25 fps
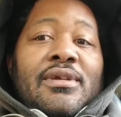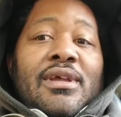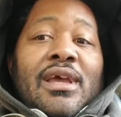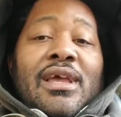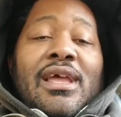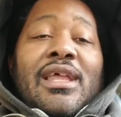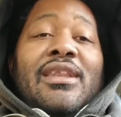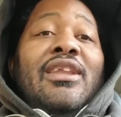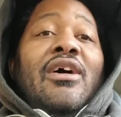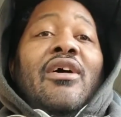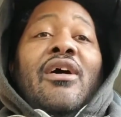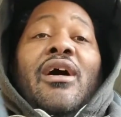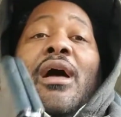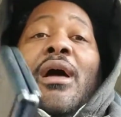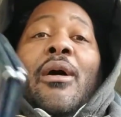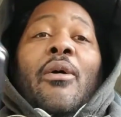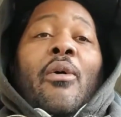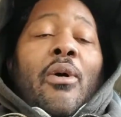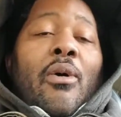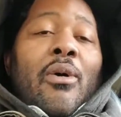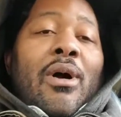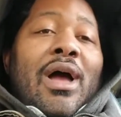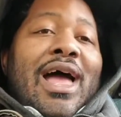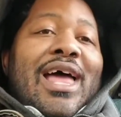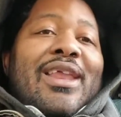And
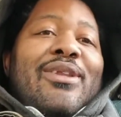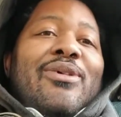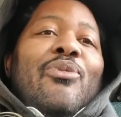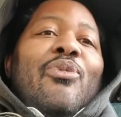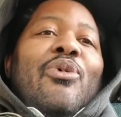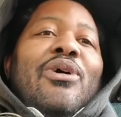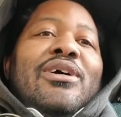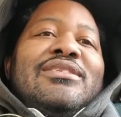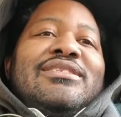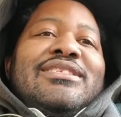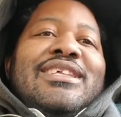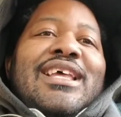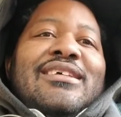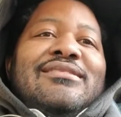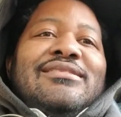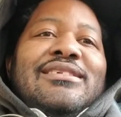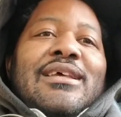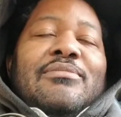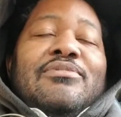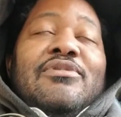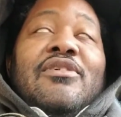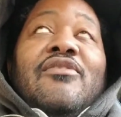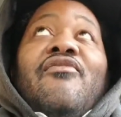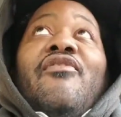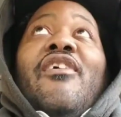once
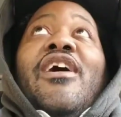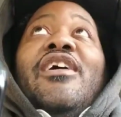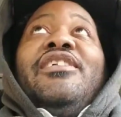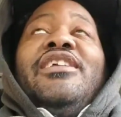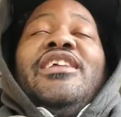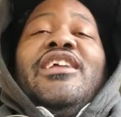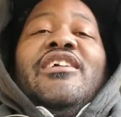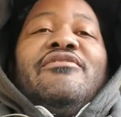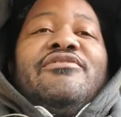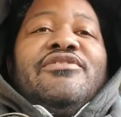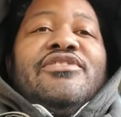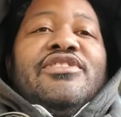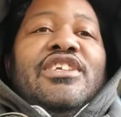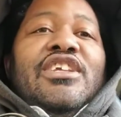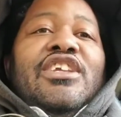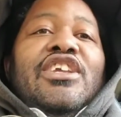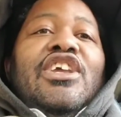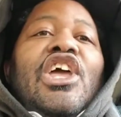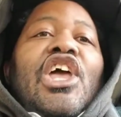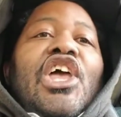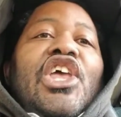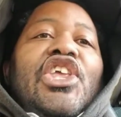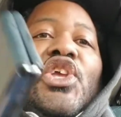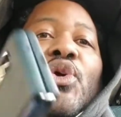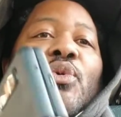Samsung finally gives the
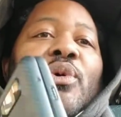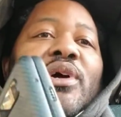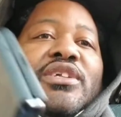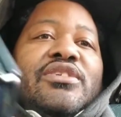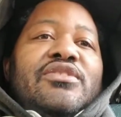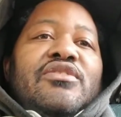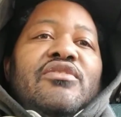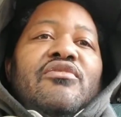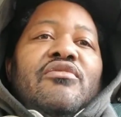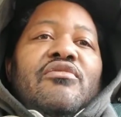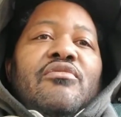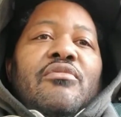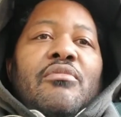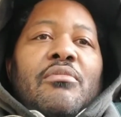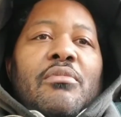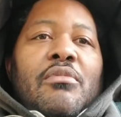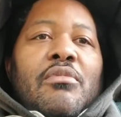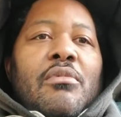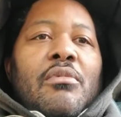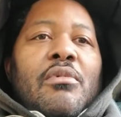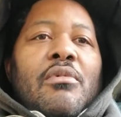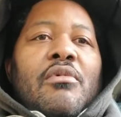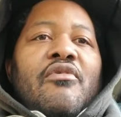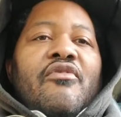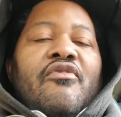U.S.
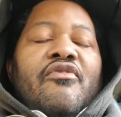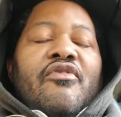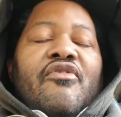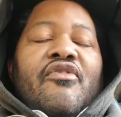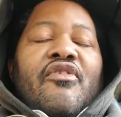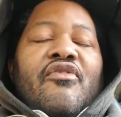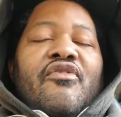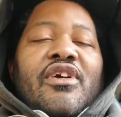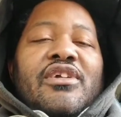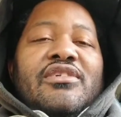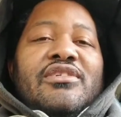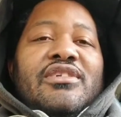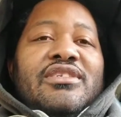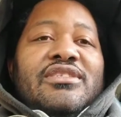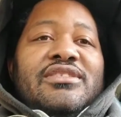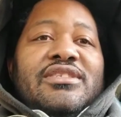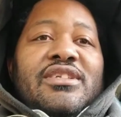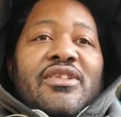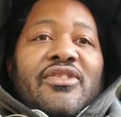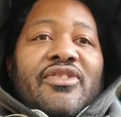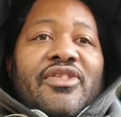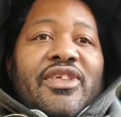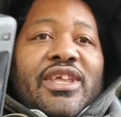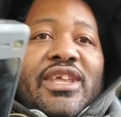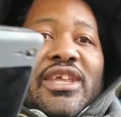versions
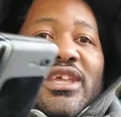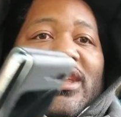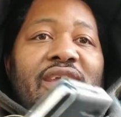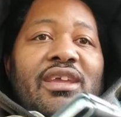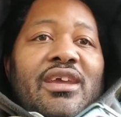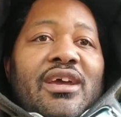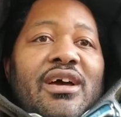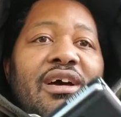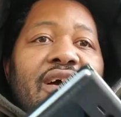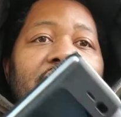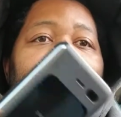the